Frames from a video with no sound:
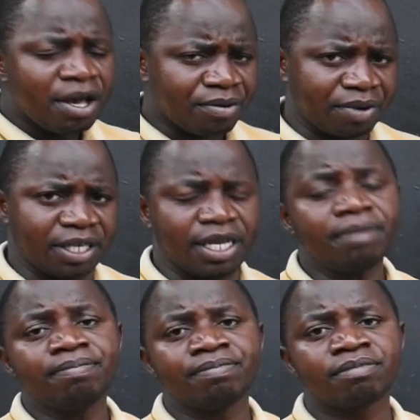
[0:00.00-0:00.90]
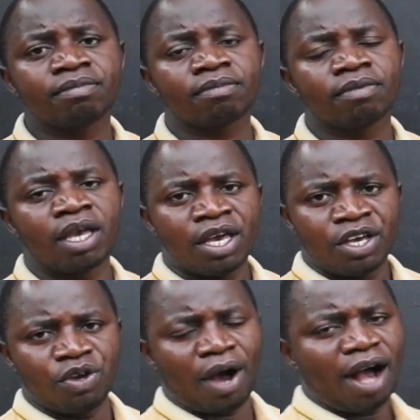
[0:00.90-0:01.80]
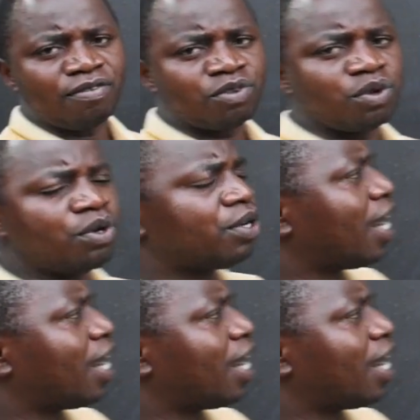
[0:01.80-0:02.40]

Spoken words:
written, you have to look